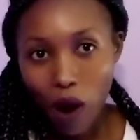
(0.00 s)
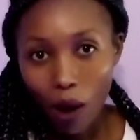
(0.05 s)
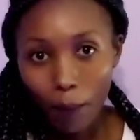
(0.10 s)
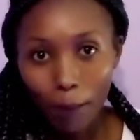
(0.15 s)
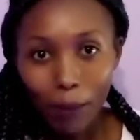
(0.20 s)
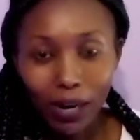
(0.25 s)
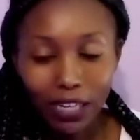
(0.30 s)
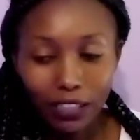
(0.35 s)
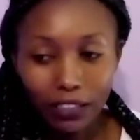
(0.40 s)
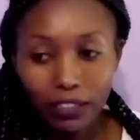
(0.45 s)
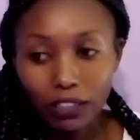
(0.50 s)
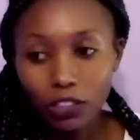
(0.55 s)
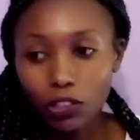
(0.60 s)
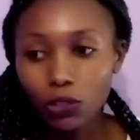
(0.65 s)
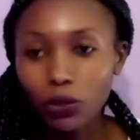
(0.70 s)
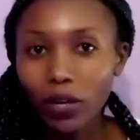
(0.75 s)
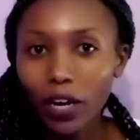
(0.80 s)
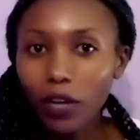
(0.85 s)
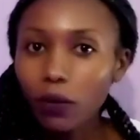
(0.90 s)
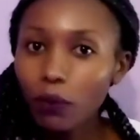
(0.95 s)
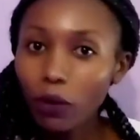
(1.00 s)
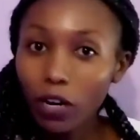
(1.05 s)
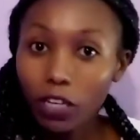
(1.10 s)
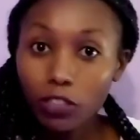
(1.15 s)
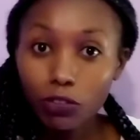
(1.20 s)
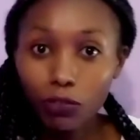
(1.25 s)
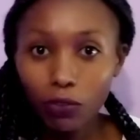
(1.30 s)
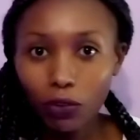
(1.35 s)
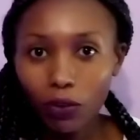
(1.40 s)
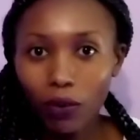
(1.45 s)
but you can wait
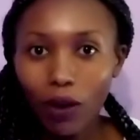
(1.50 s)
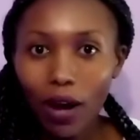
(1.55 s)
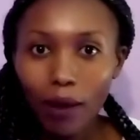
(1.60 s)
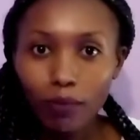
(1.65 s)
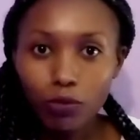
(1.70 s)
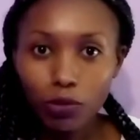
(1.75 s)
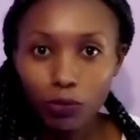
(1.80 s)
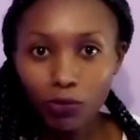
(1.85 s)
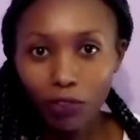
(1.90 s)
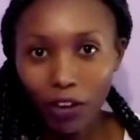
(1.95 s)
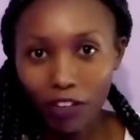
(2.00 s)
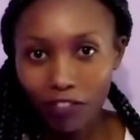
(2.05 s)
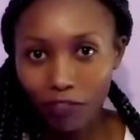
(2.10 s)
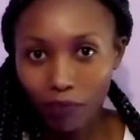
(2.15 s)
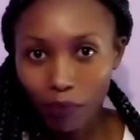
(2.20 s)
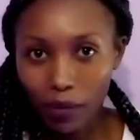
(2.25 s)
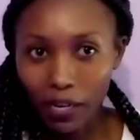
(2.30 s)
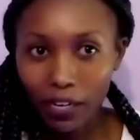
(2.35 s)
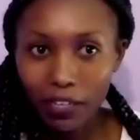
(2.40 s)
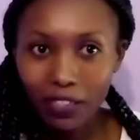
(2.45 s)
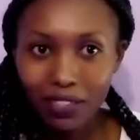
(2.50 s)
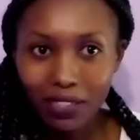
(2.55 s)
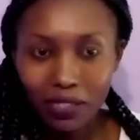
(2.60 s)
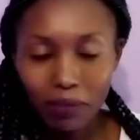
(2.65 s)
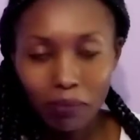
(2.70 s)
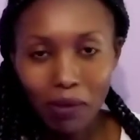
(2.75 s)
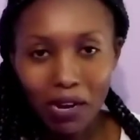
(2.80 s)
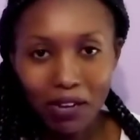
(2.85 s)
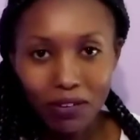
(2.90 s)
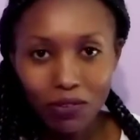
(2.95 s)
for up to 5 minutes.
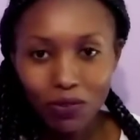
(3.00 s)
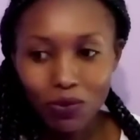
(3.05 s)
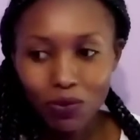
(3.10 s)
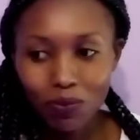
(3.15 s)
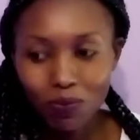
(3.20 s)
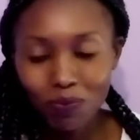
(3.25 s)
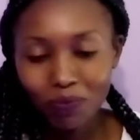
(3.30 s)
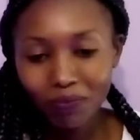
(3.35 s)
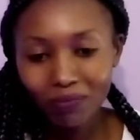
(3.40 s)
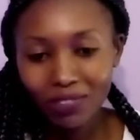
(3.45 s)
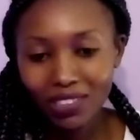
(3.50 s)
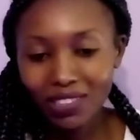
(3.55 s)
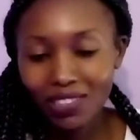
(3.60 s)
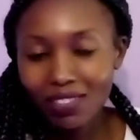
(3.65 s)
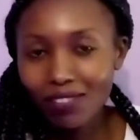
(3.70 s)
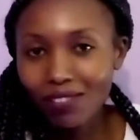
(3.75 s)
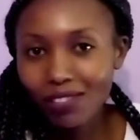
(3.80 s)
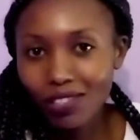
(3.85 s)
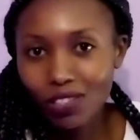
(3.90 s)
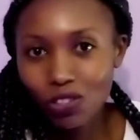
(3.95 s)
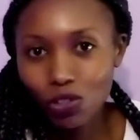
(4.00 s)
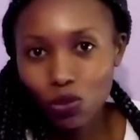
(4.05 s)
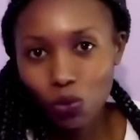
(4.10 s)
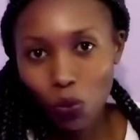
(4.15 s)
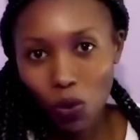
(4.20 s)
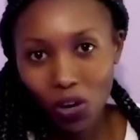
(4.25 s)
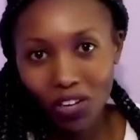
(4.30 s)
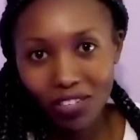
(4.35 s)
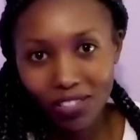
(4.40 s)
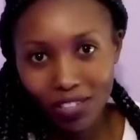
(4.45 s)
But since it's
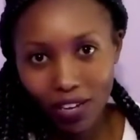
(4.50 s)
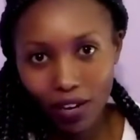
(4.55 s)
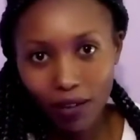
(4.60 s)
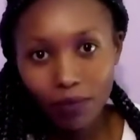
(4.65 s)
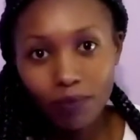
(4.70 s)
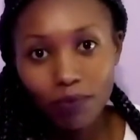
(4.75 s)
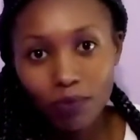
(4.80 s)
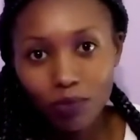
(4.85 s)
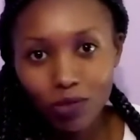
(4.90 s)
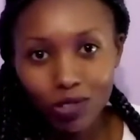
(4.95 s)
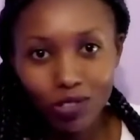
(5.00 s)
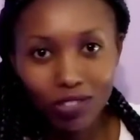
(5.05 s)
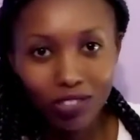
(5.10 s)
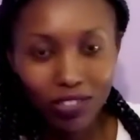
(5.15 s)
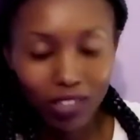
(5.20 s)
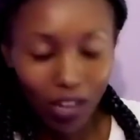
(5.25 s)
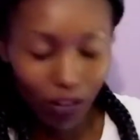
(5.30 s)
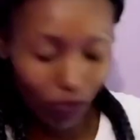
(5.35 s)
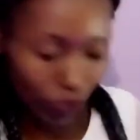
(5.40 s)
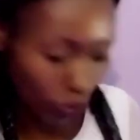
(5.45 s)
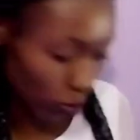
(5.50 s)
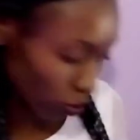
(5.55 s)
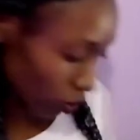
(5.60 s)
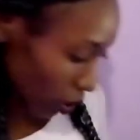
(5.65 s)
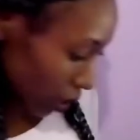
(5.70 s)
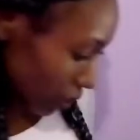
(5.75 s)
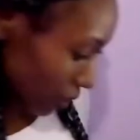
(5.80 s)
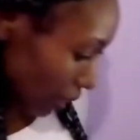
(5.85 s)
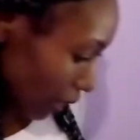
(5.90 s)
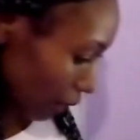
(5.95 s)
water, we don't have to
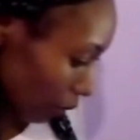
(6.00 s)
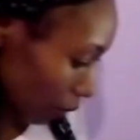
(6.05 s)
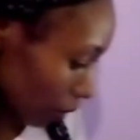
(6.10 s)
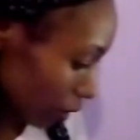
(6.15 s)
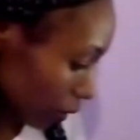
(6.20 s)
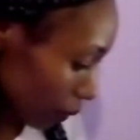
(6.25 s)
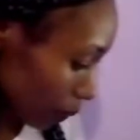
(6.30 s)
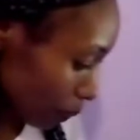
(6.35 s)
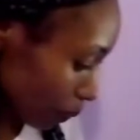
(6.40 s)
wait a lot.